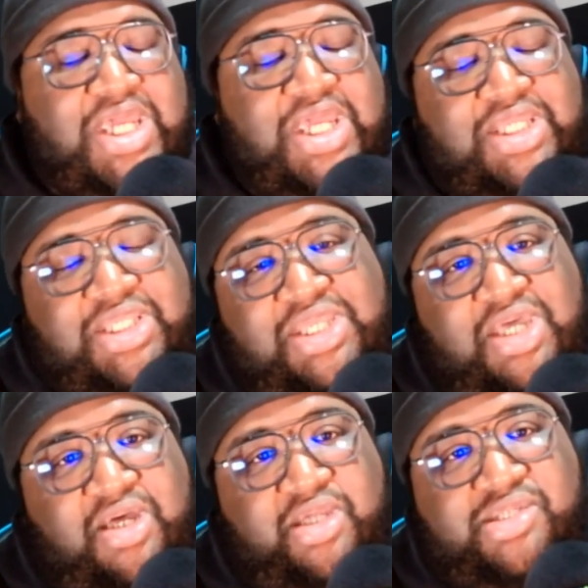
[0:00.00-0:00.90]
the
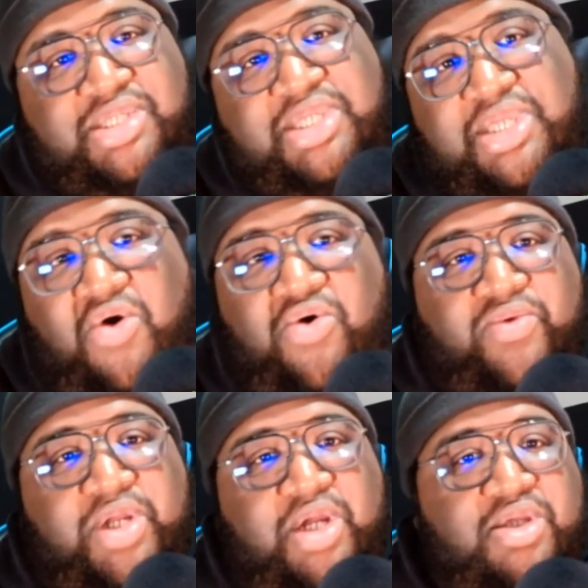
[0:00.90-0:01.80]
CEO over
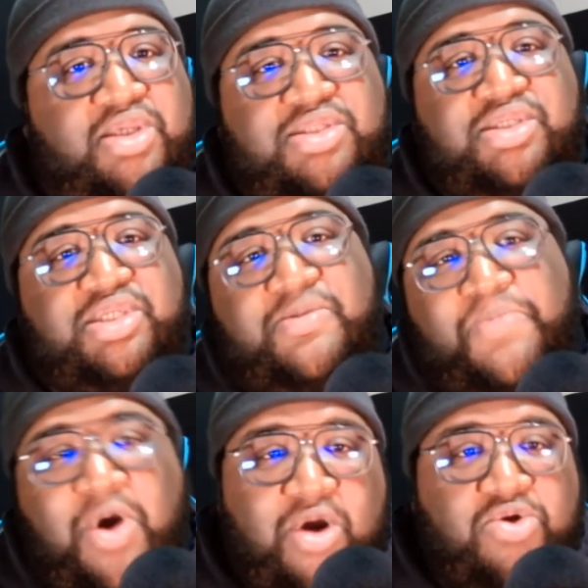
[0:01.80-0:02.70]
there. It's a
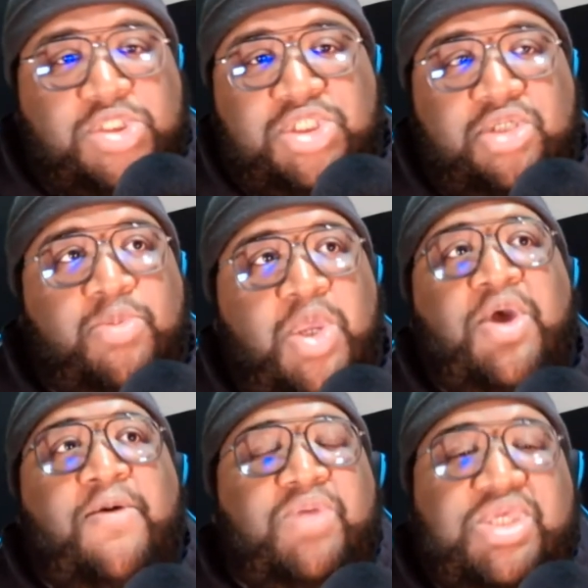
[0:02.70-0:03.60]
partnership,
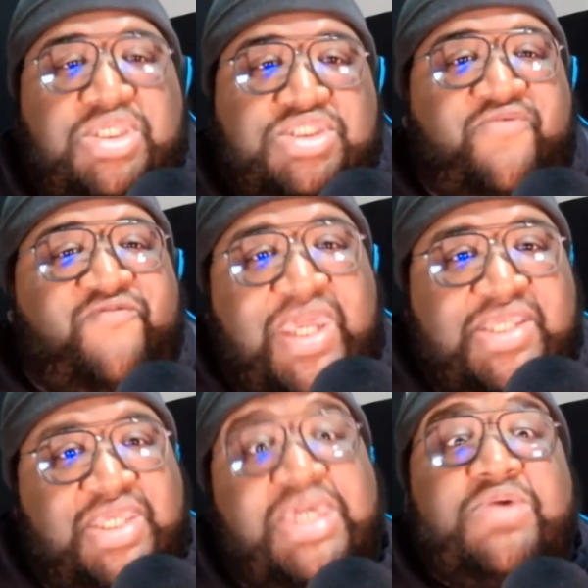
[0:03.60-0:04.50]
but he's the face, and
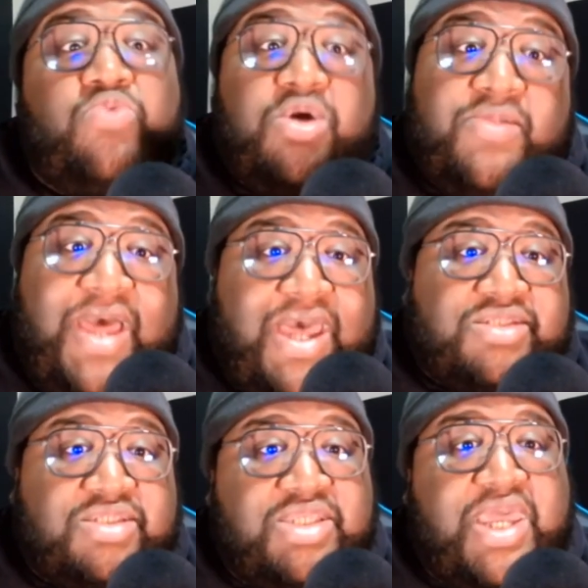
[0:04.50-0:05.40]
he realizes
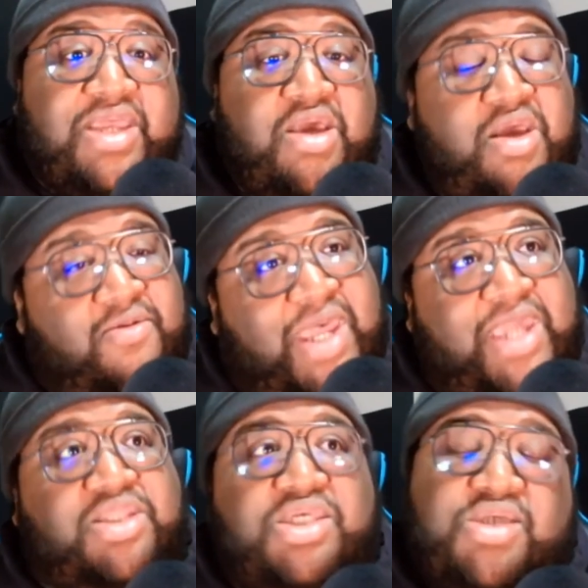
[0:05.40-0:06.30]
that like
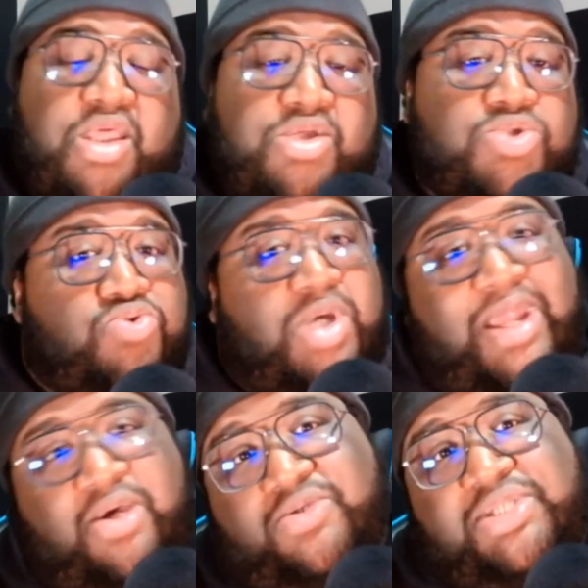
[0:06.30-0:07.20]
these other two kind of
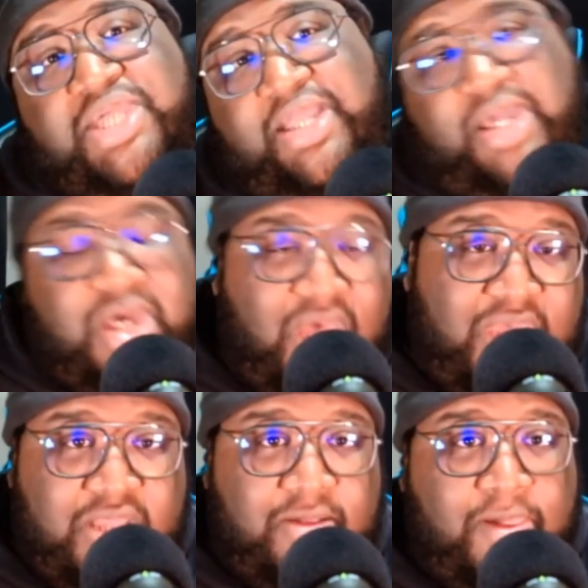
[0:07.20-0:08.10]
gonna stay in the cut.
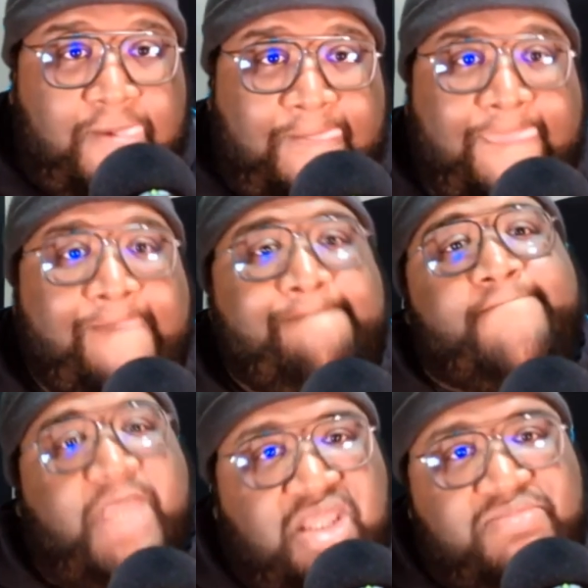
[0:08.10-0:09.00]

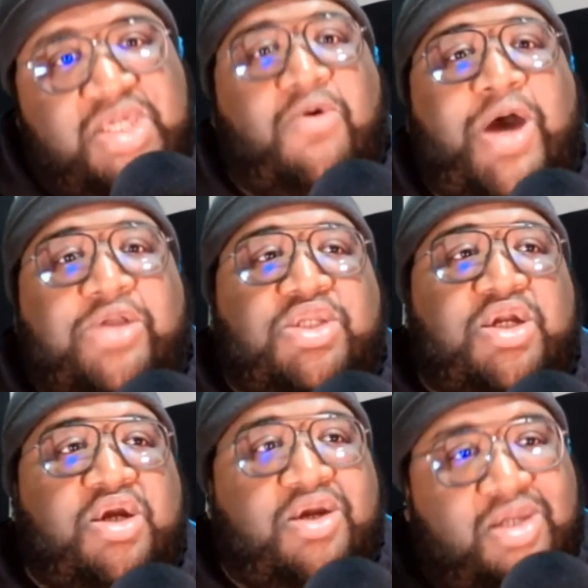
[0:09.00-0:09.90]
Let me go out
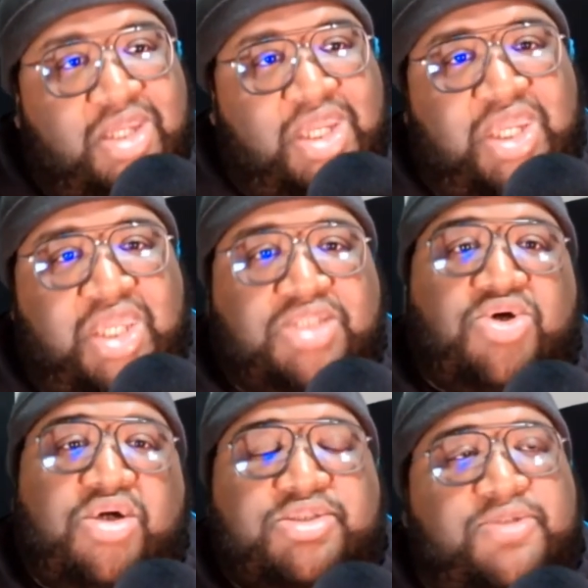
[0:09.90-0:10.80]
there and talk
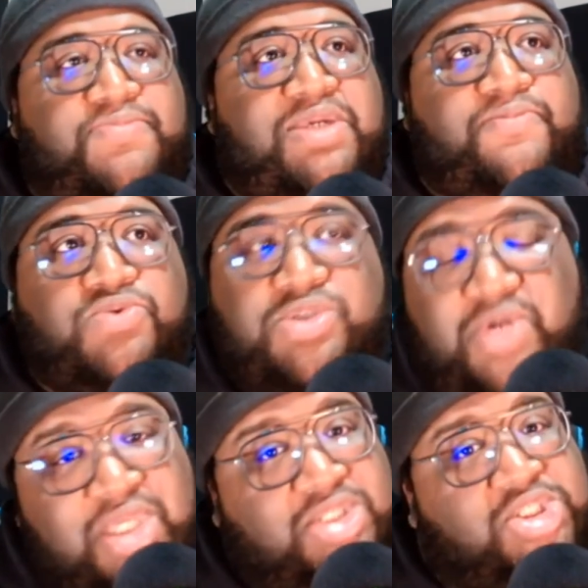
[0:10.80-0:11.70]
to the people. So he'll jump